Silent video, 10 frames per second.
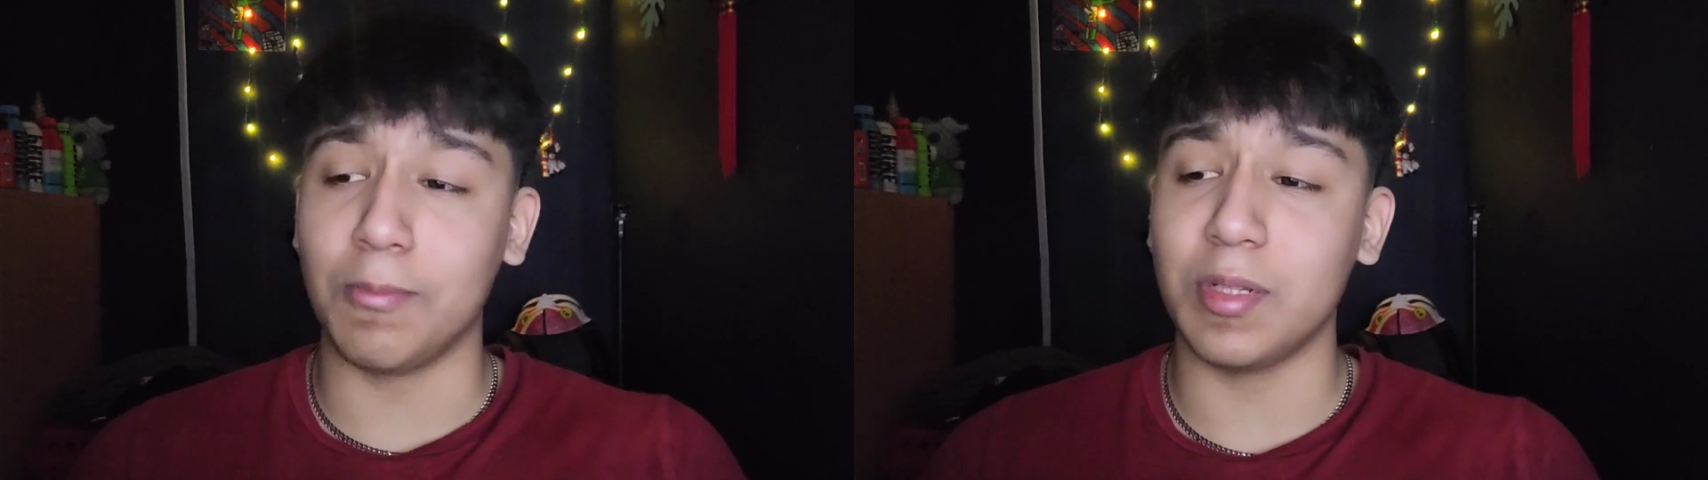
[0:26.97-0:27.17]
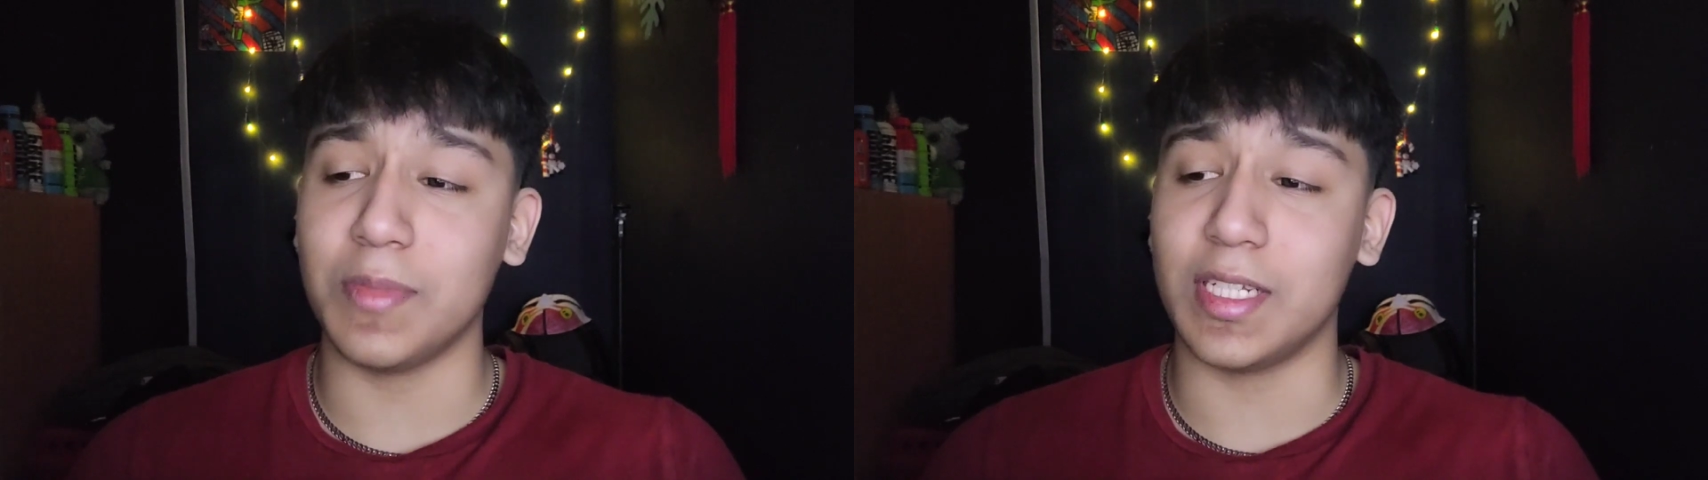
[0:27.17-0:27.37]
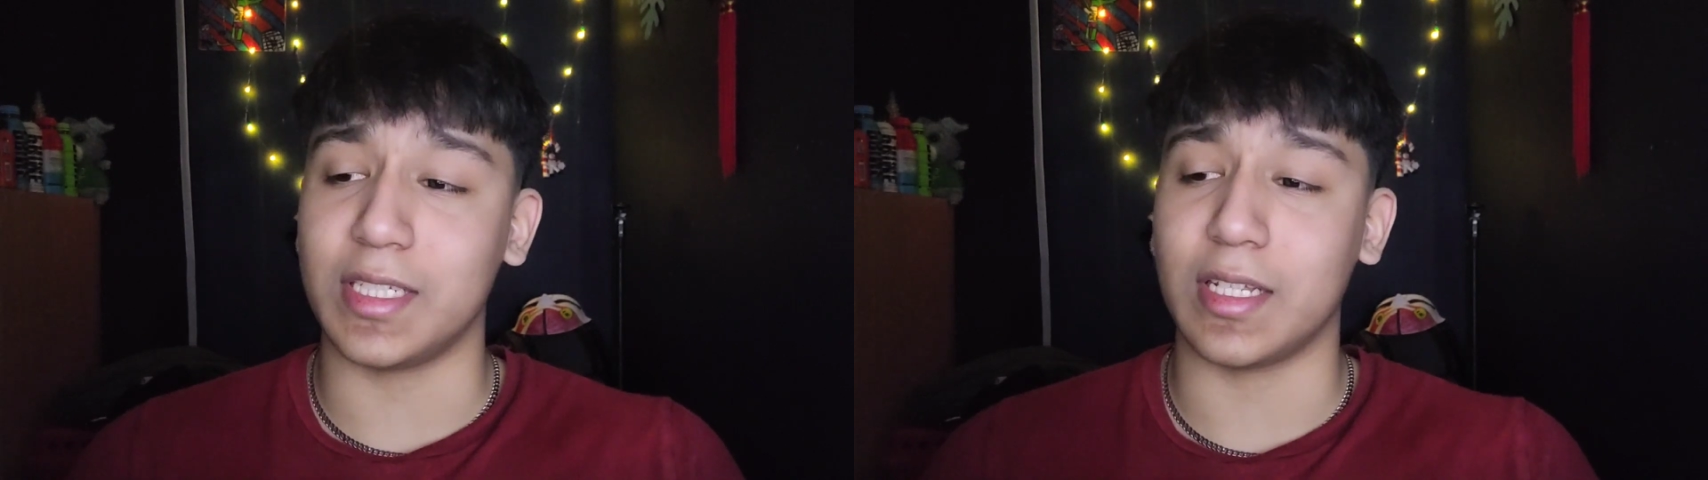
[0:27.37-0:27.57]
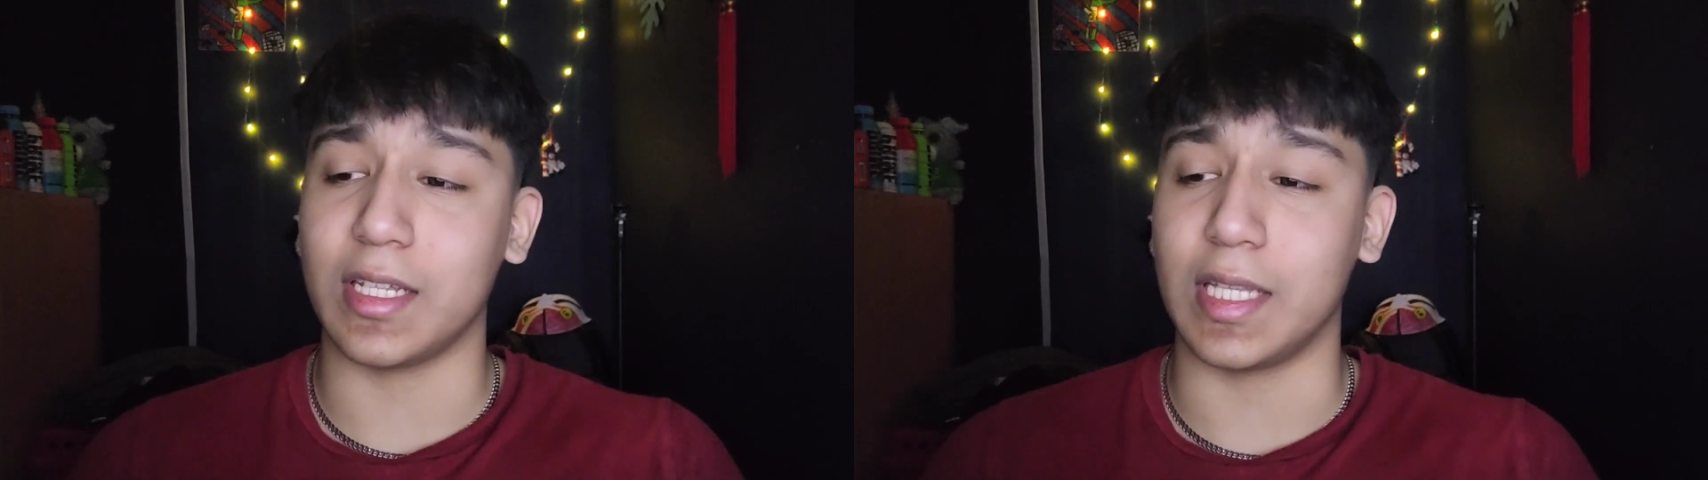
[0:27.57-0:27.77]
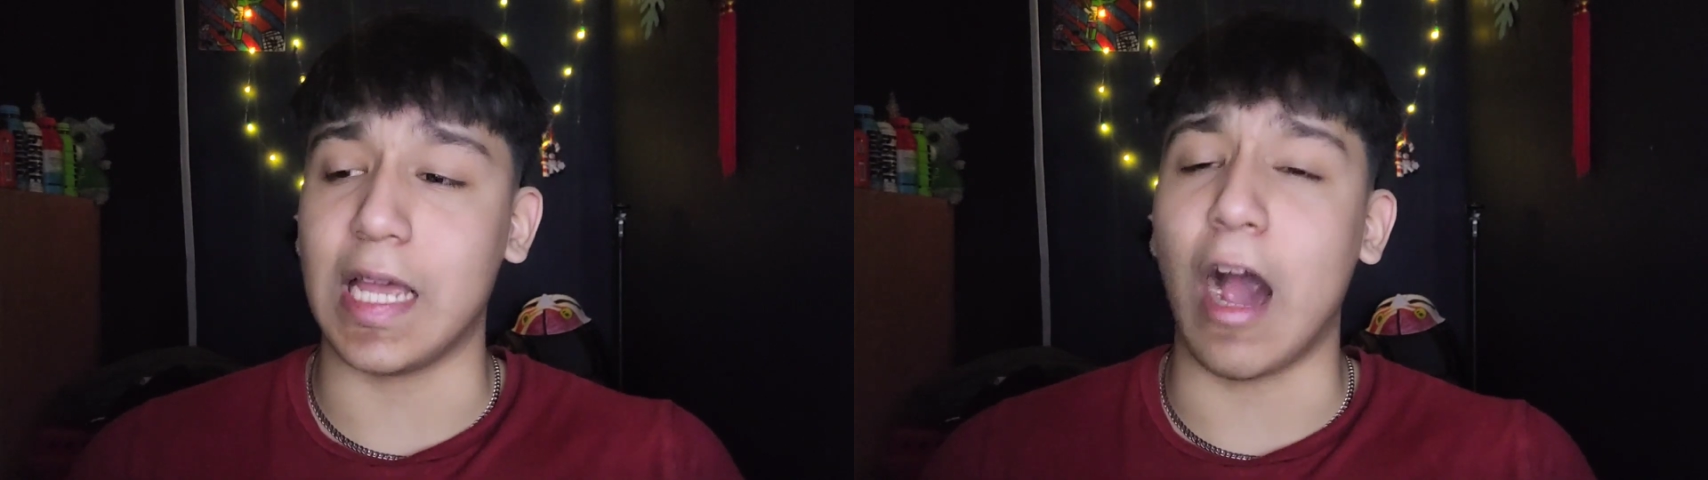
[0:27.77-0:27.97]
compliments
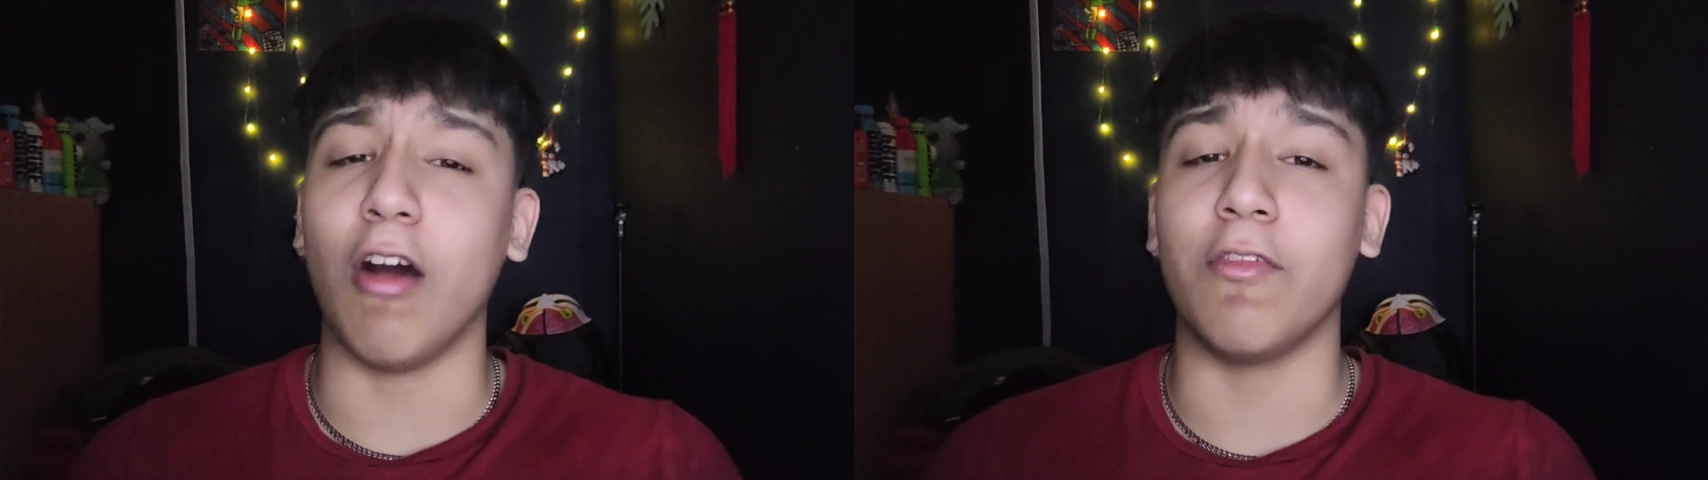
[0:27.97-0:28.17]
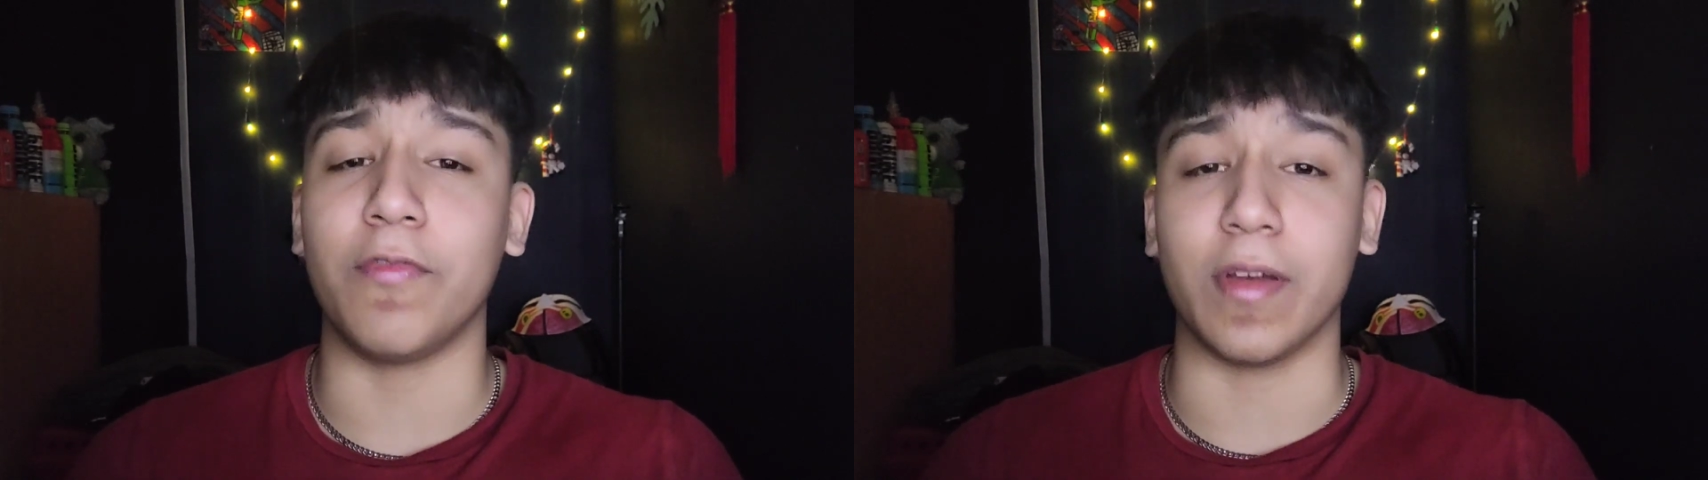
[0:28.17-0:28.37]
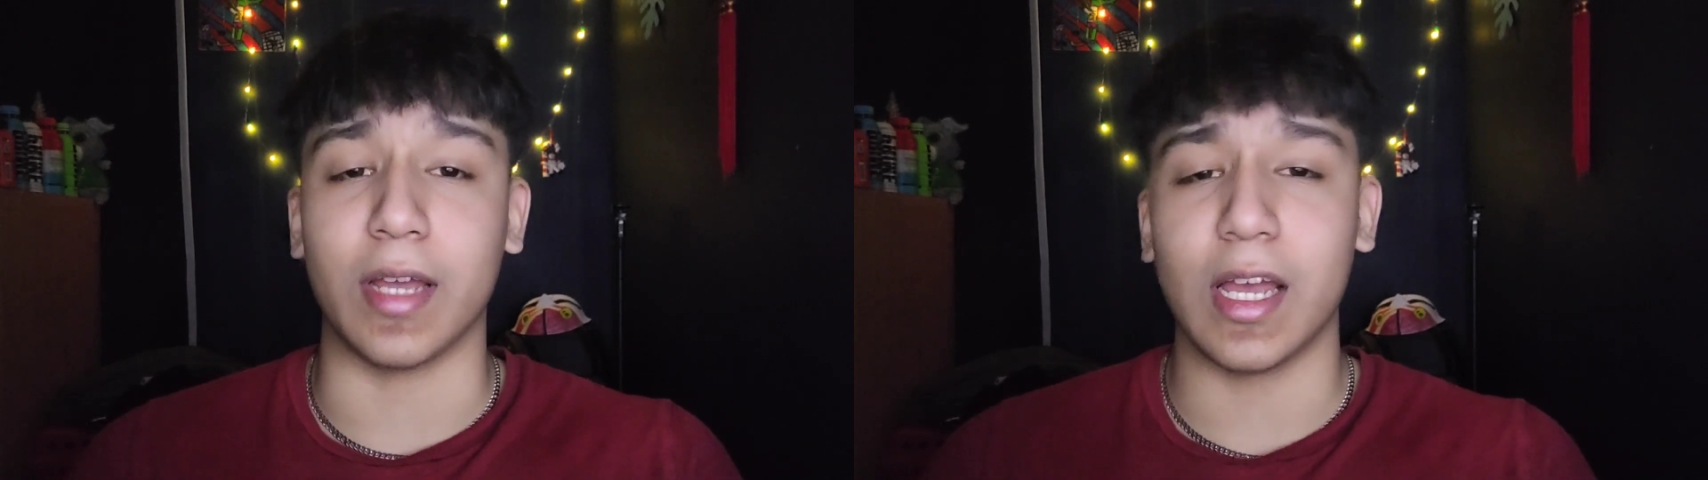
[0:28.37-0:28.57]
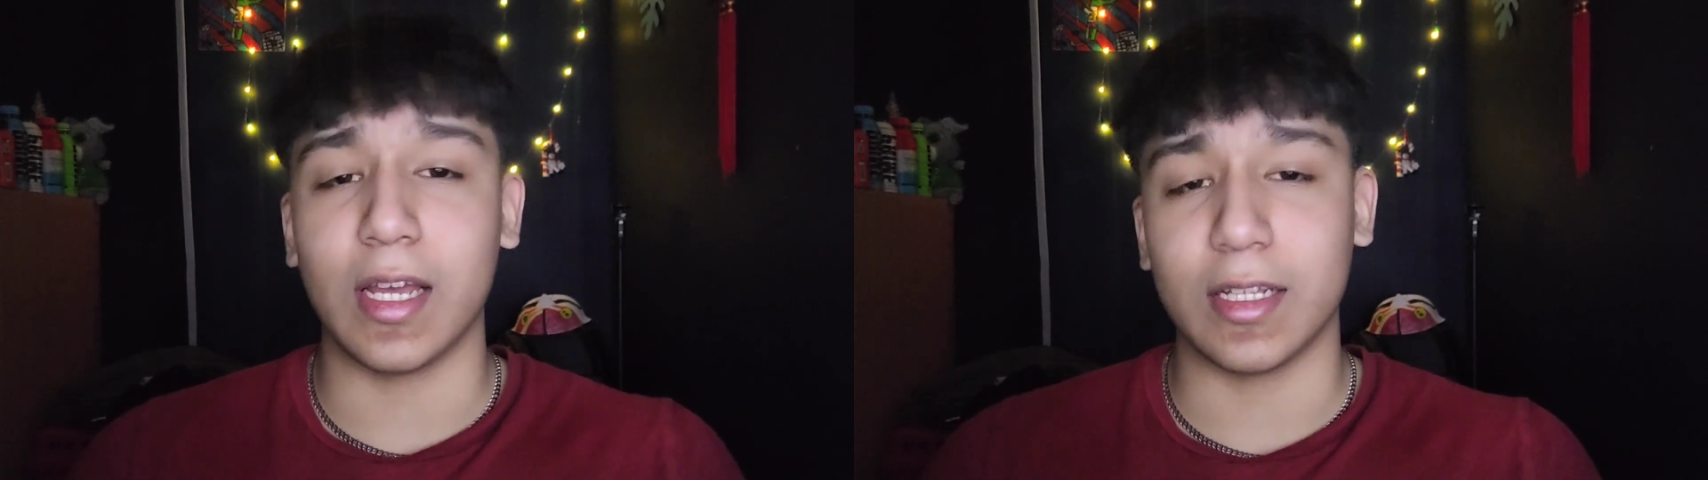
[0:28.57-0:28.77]
the outfit.